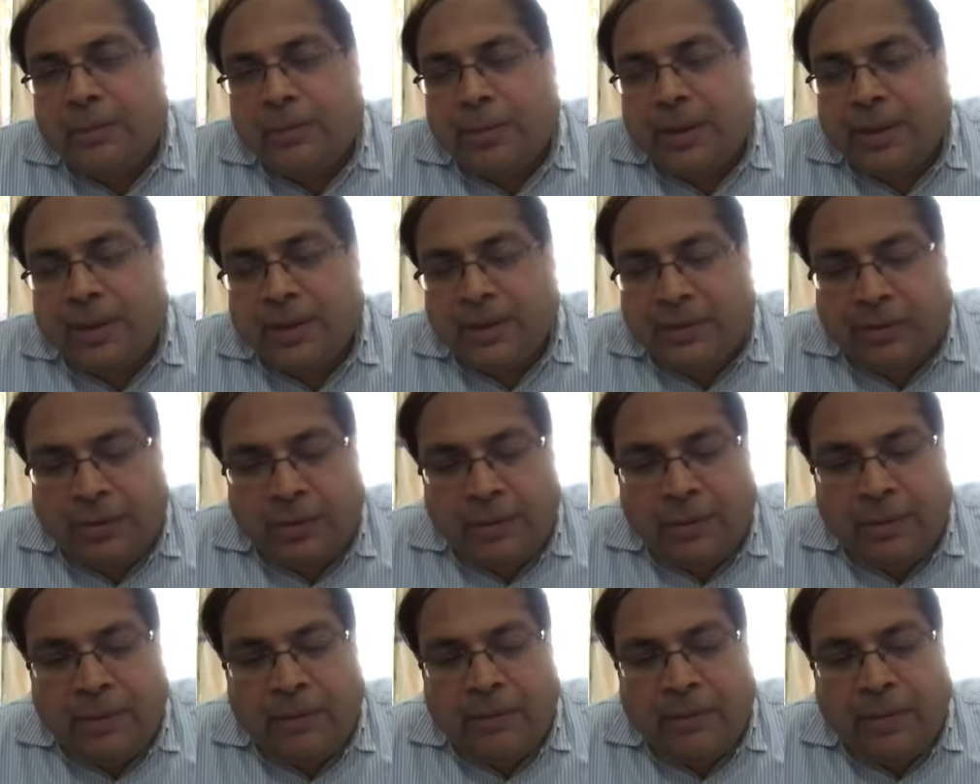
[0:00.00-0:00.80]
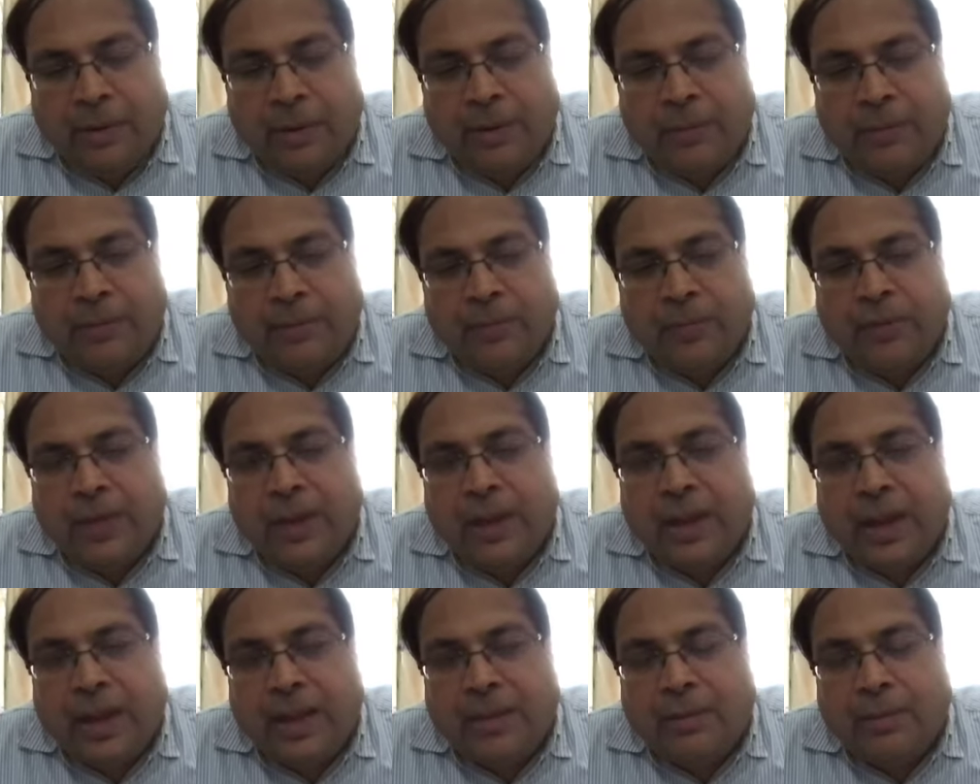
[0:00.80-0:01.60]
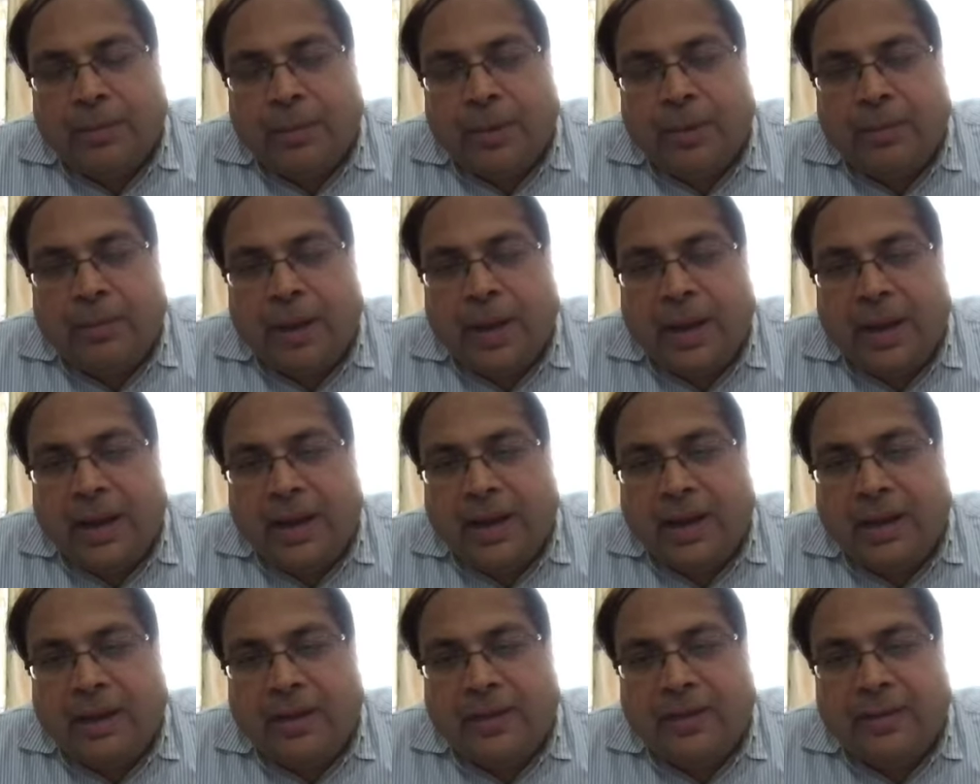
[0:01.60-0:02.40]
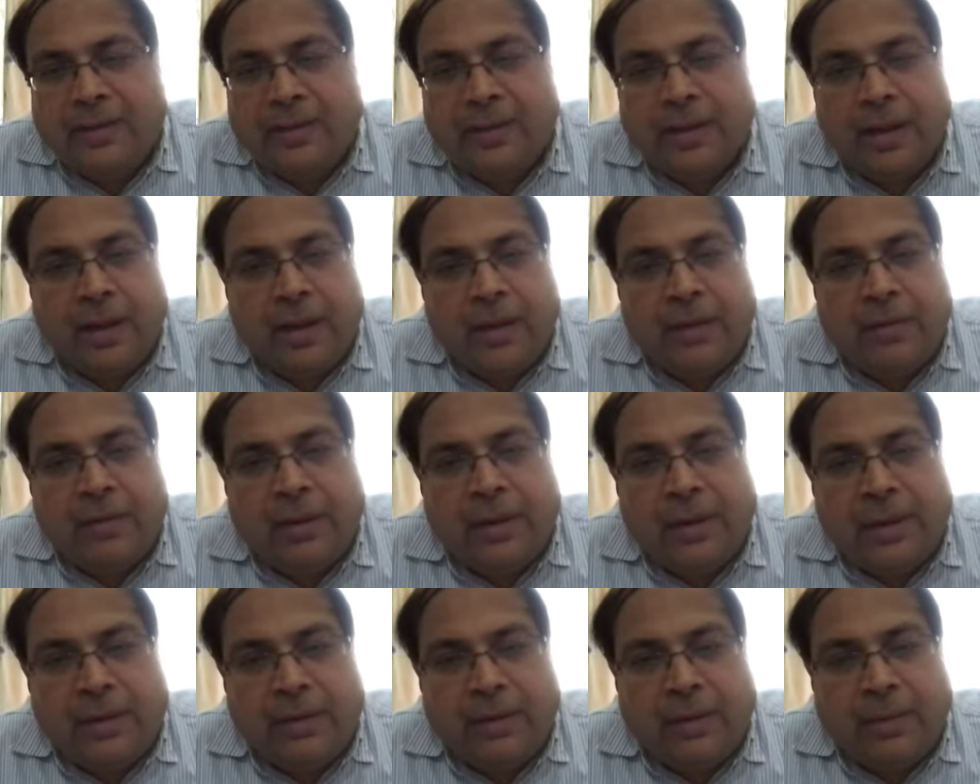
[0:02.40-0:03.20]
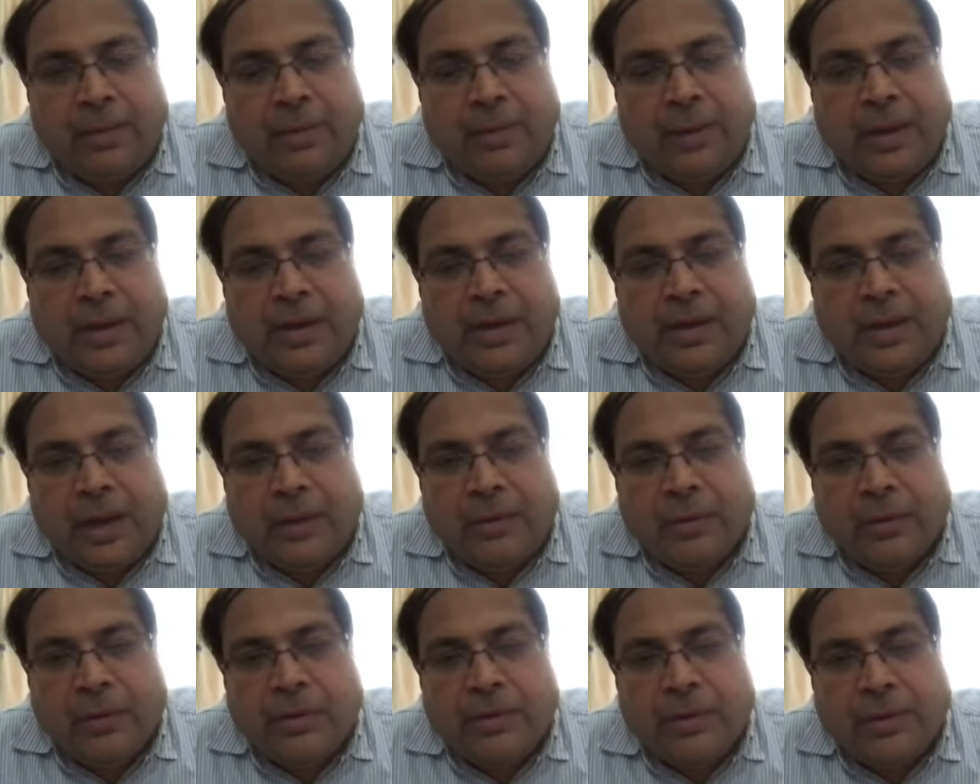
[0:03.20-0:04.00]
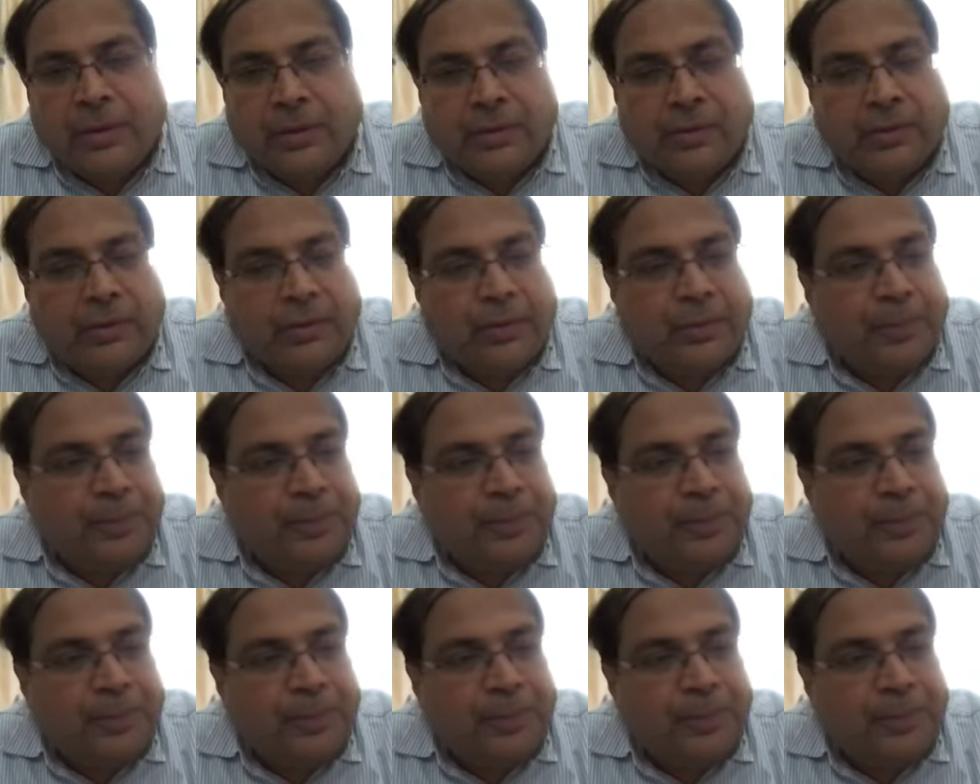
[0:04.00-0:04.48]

but this will be one week, as per my analysis, where there will be a divergence.